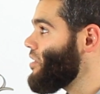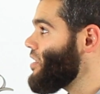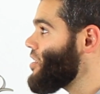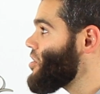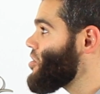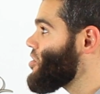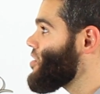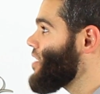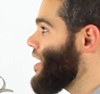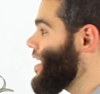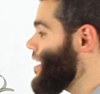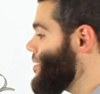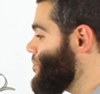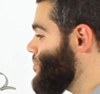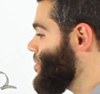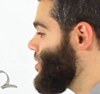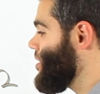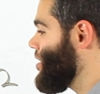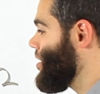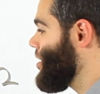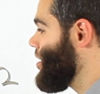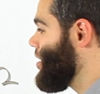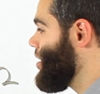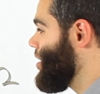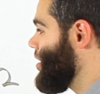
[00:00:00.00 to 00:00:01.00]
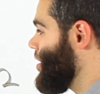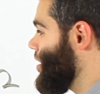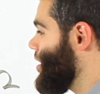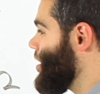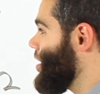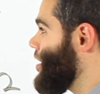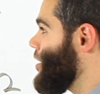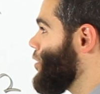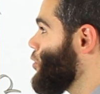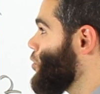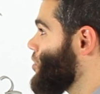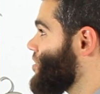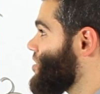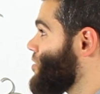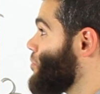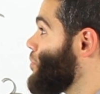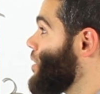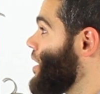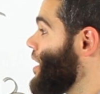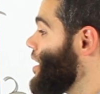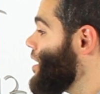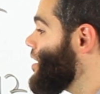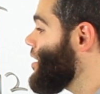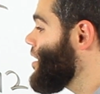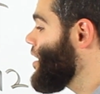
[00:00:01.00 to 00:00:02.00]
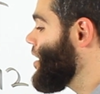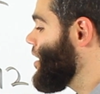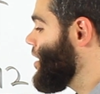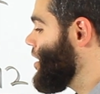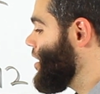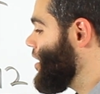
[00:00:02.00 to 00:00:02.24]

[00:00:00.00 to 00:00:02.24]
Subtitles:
this shape, it looks big.